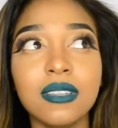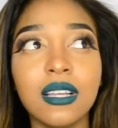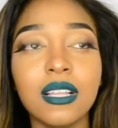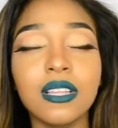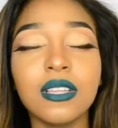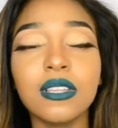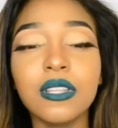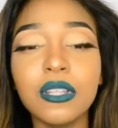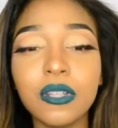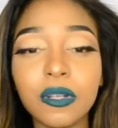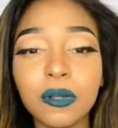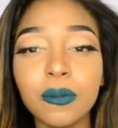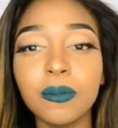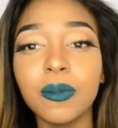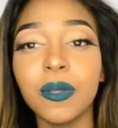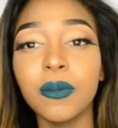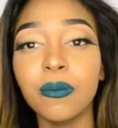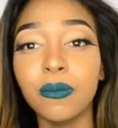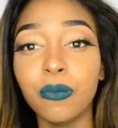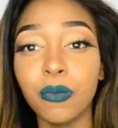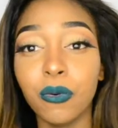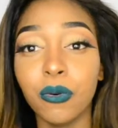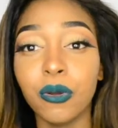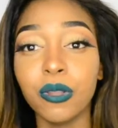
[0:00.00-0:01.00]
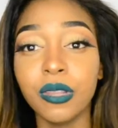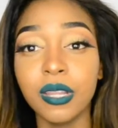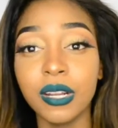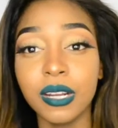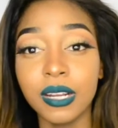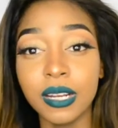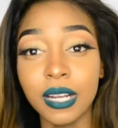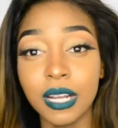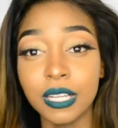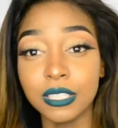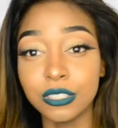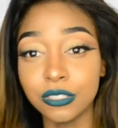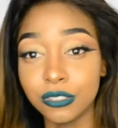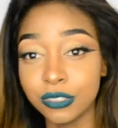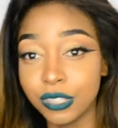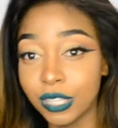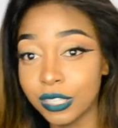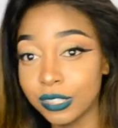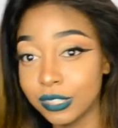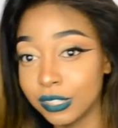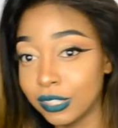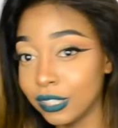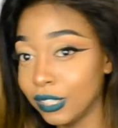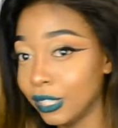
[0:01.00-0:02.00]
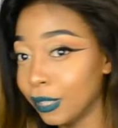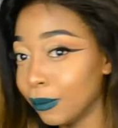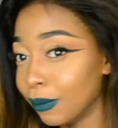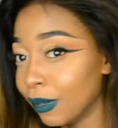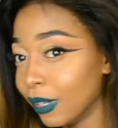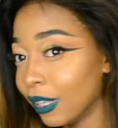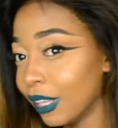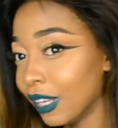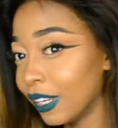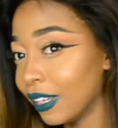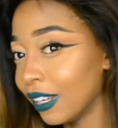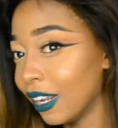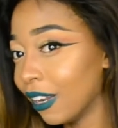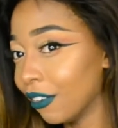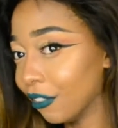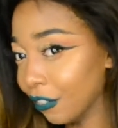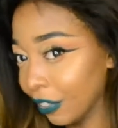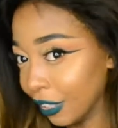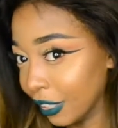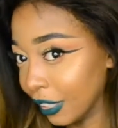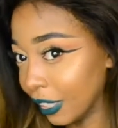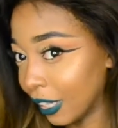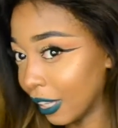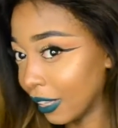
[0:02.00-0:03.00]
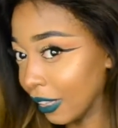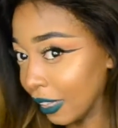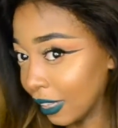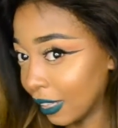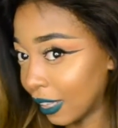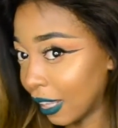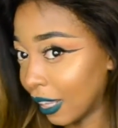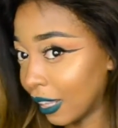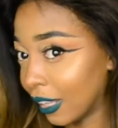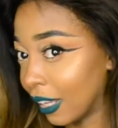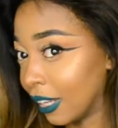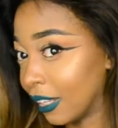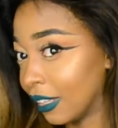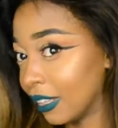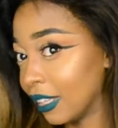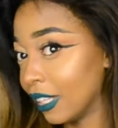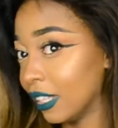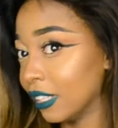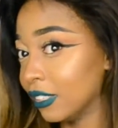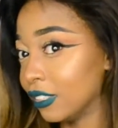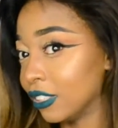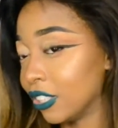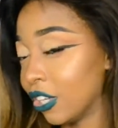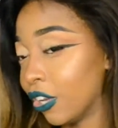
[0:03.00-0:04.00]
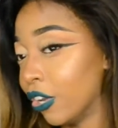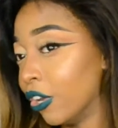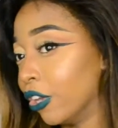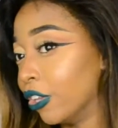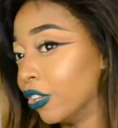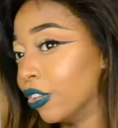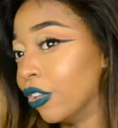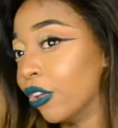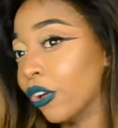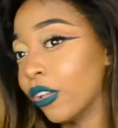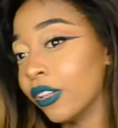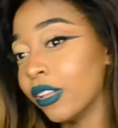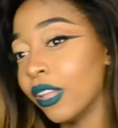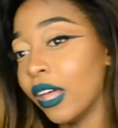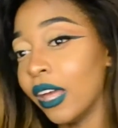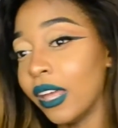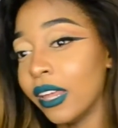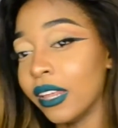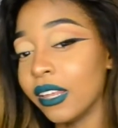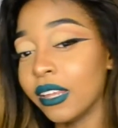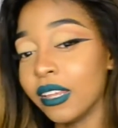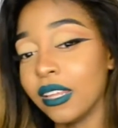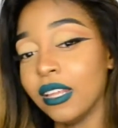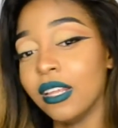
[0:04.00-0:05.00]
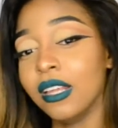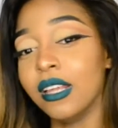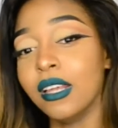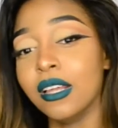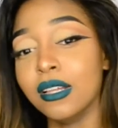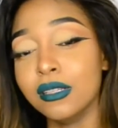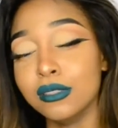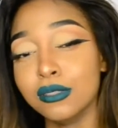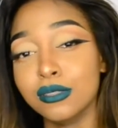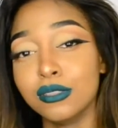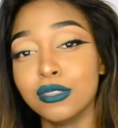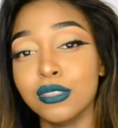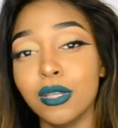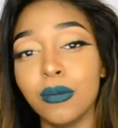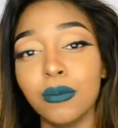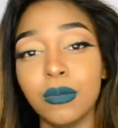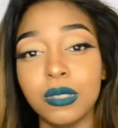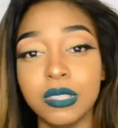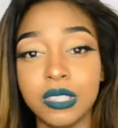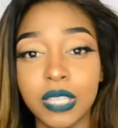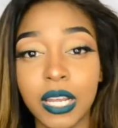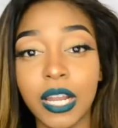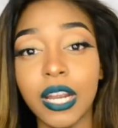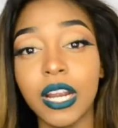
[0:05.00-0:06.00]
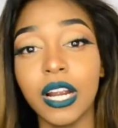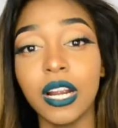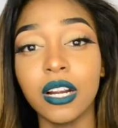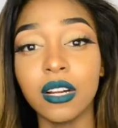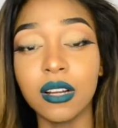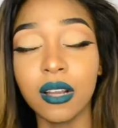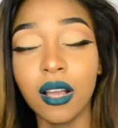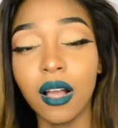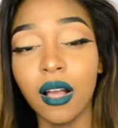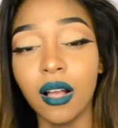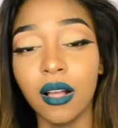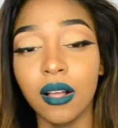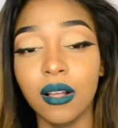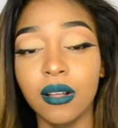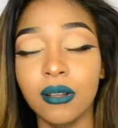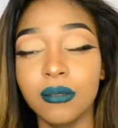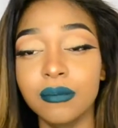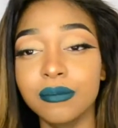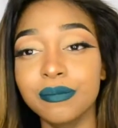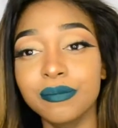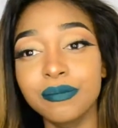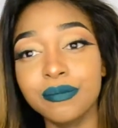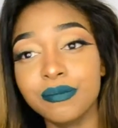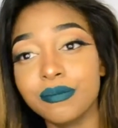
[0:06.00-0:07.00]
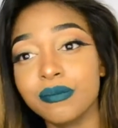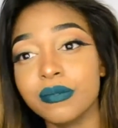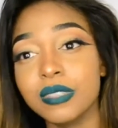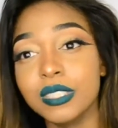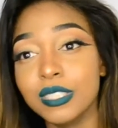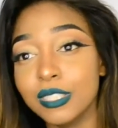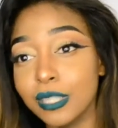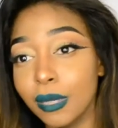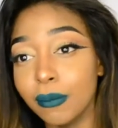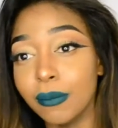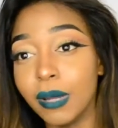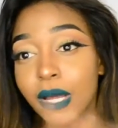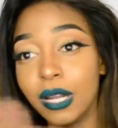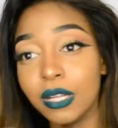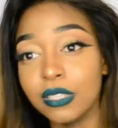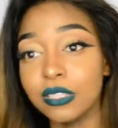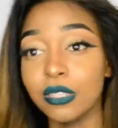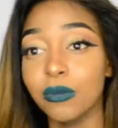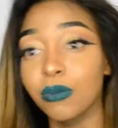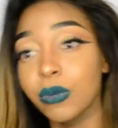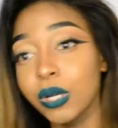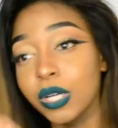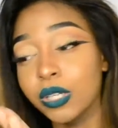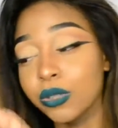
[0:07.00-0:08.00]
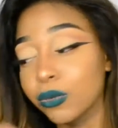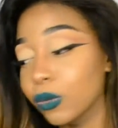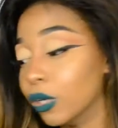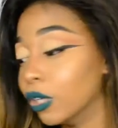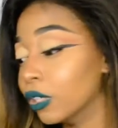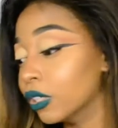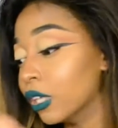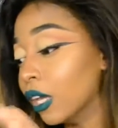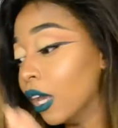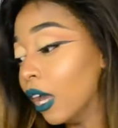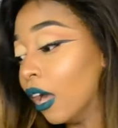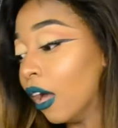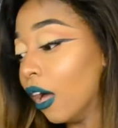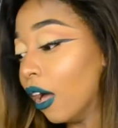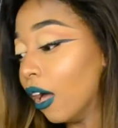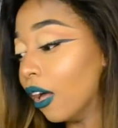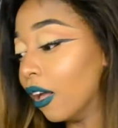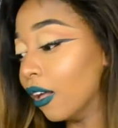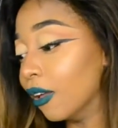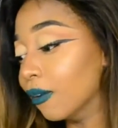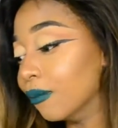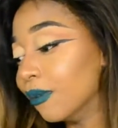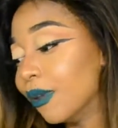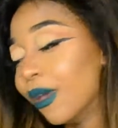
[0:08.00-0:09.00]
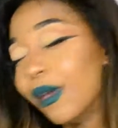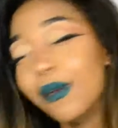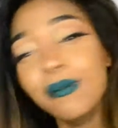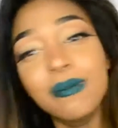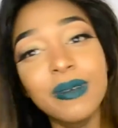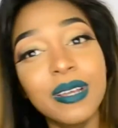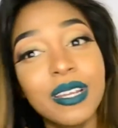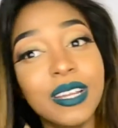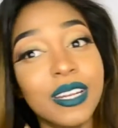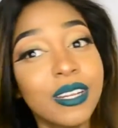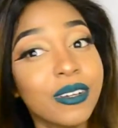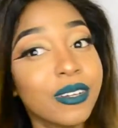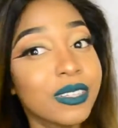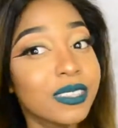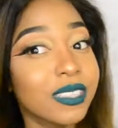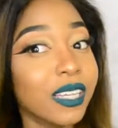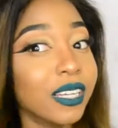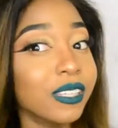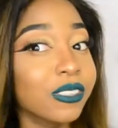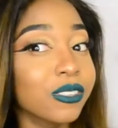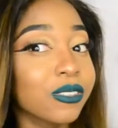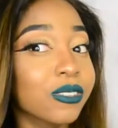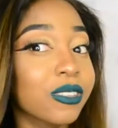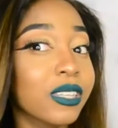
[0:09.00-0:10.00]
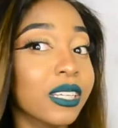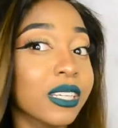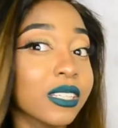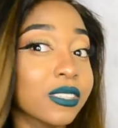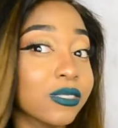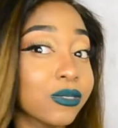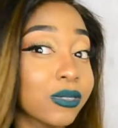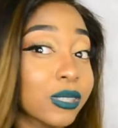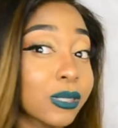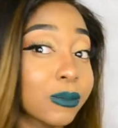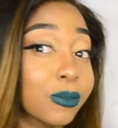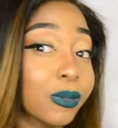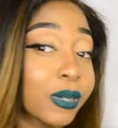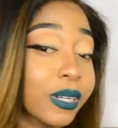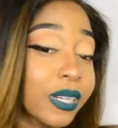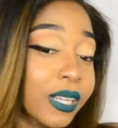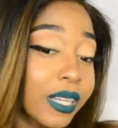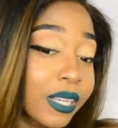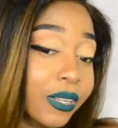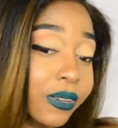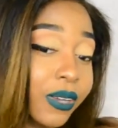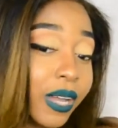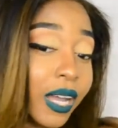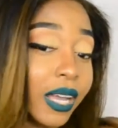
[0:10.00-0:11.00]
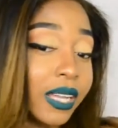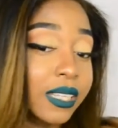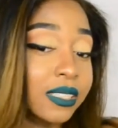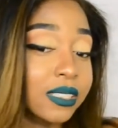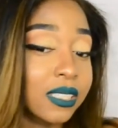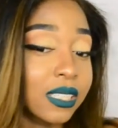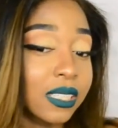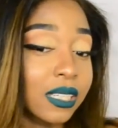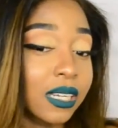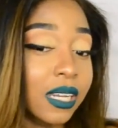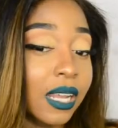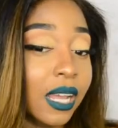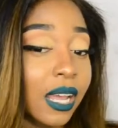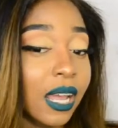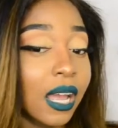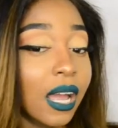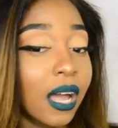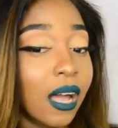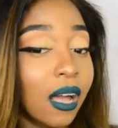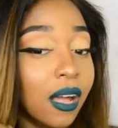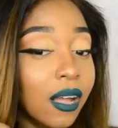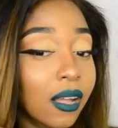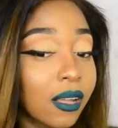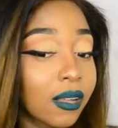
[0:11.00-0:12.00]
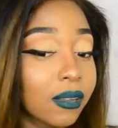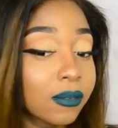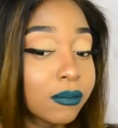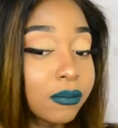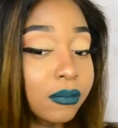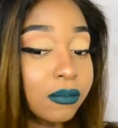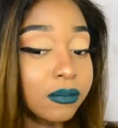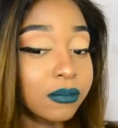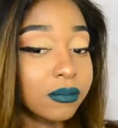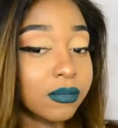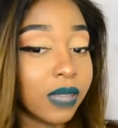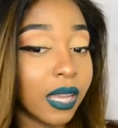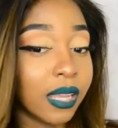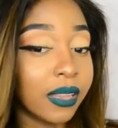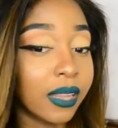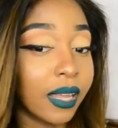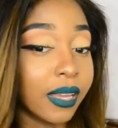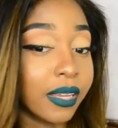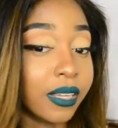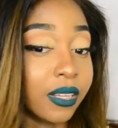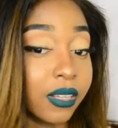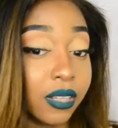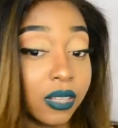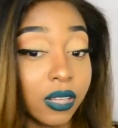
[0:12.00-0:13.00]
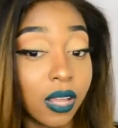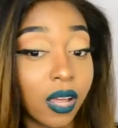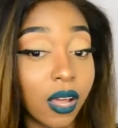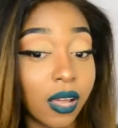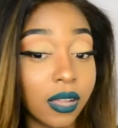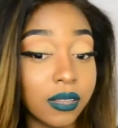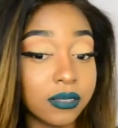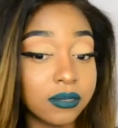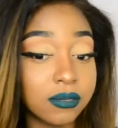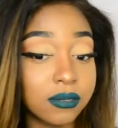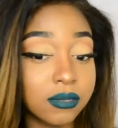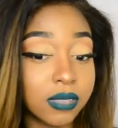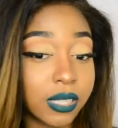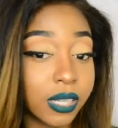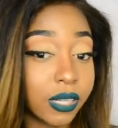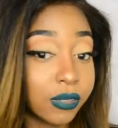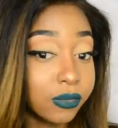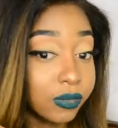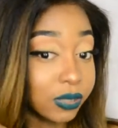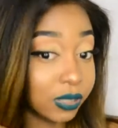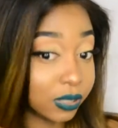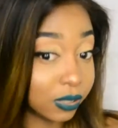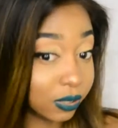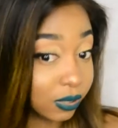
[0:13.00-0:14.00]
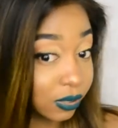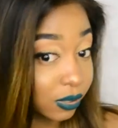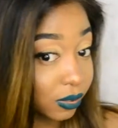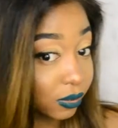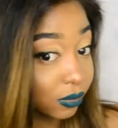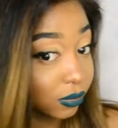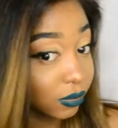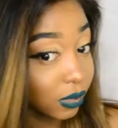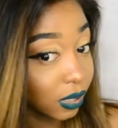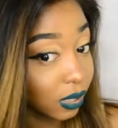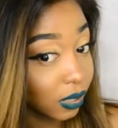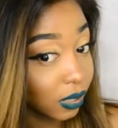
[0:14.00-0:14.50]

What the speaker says: a little bit more than a natural density, but like not really. I think that like this could look like someone's hair, somewhere in the world. But anyways, I do think it's really pretty, you guys, and I like it a lot. Like, I really do.